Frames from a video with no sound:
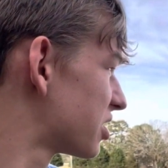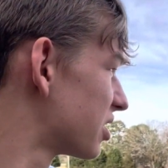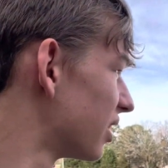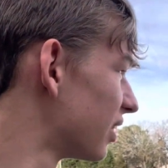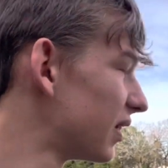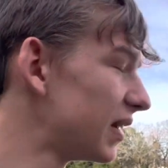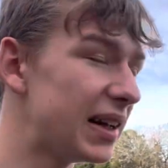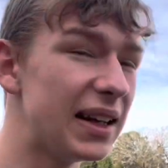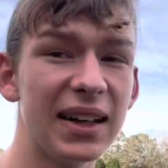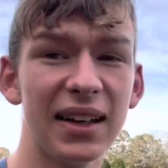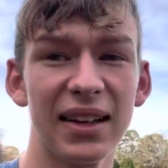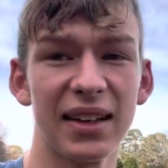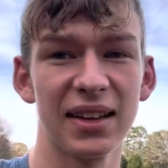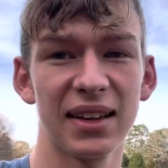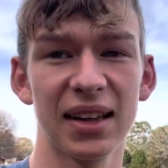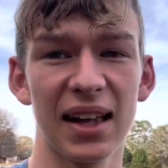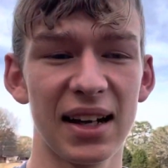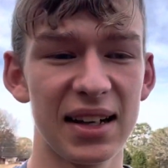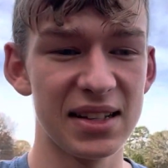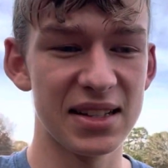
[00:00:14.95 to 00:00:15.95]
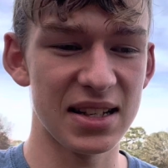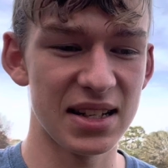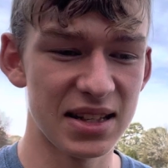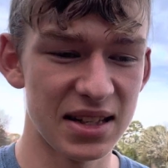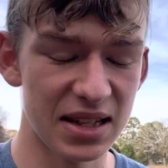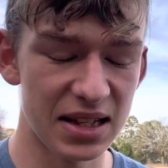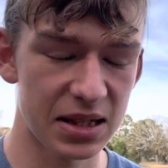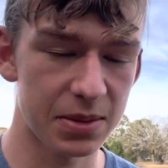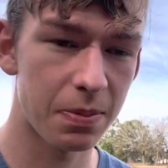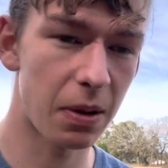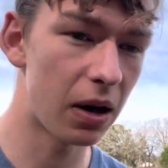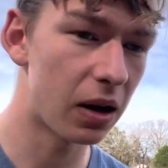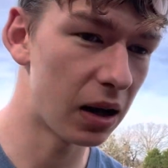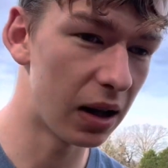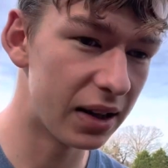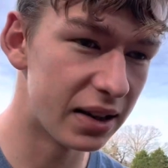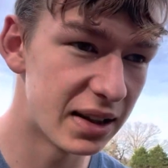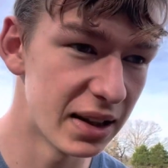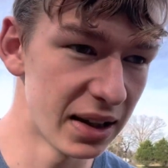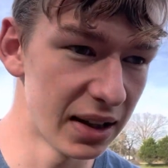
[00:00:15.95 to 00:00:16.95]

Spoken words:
the leak that is in this pond.